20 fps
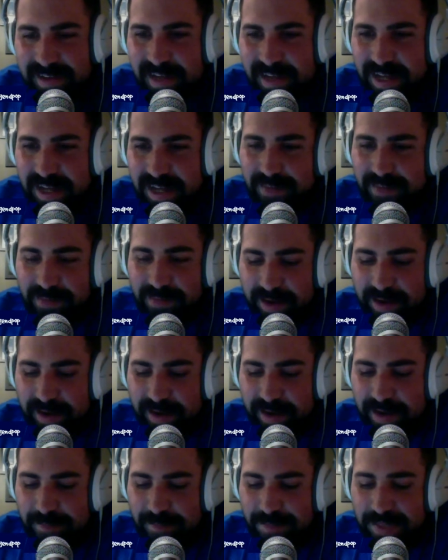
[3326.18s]

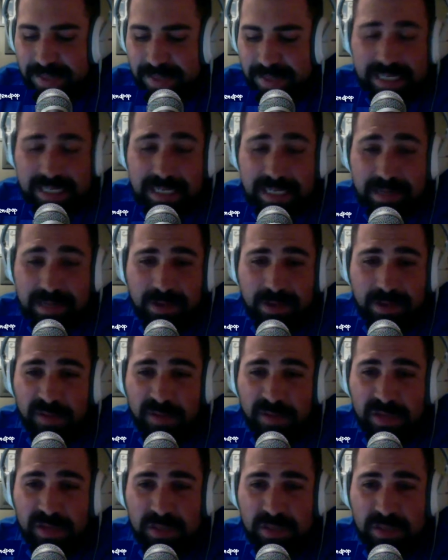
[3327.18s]
But this is something we even
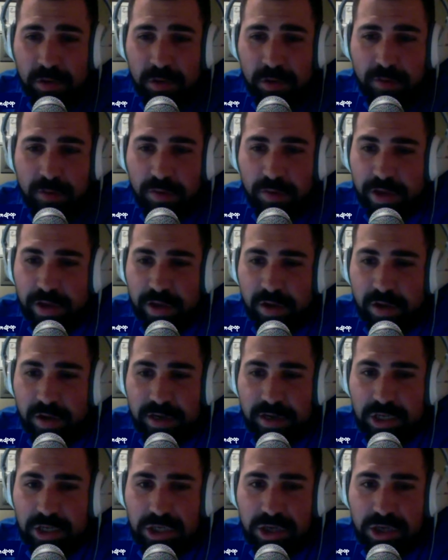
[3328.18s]
spoke of early on in the
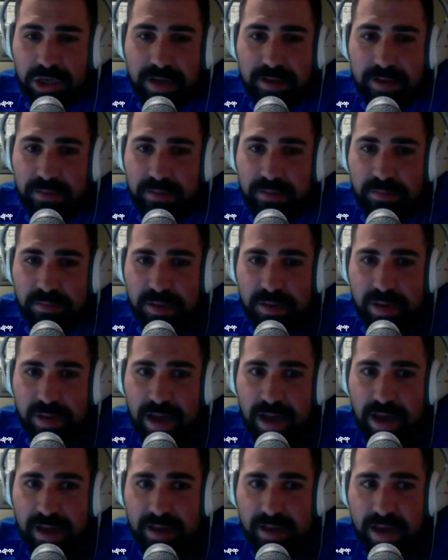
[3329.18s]
show that
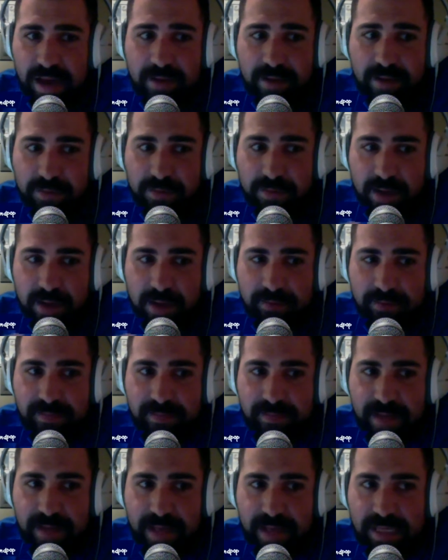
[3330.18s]
I've
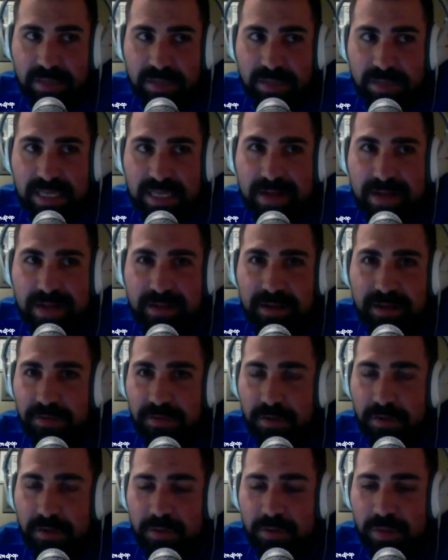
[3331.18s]
had this mentality for a
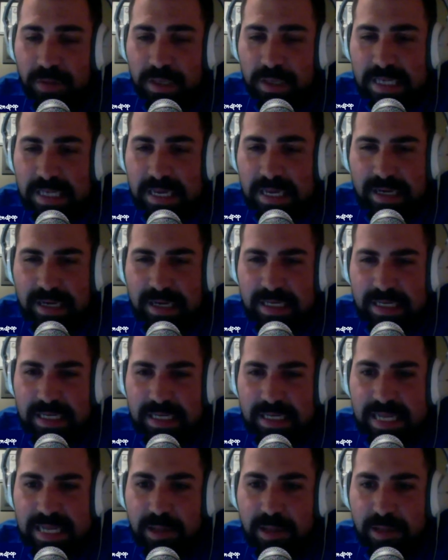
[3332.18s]
few months that is
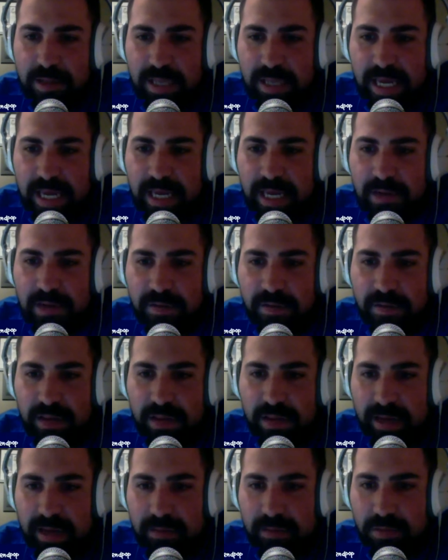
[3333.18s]
Nintendo taking the
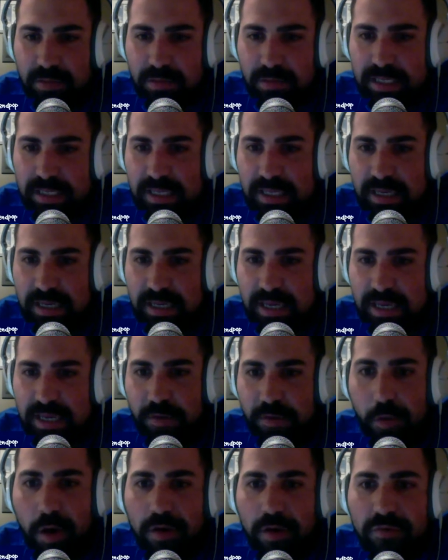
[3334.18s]
rest of the year
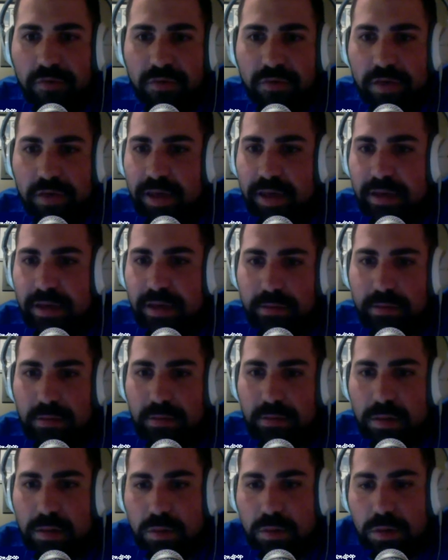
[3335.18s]
off?
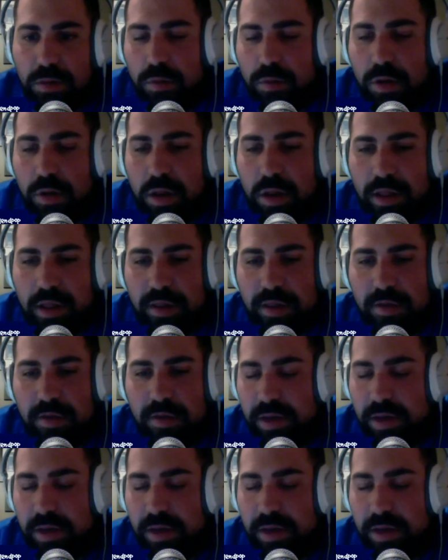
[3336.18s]
What are they doing?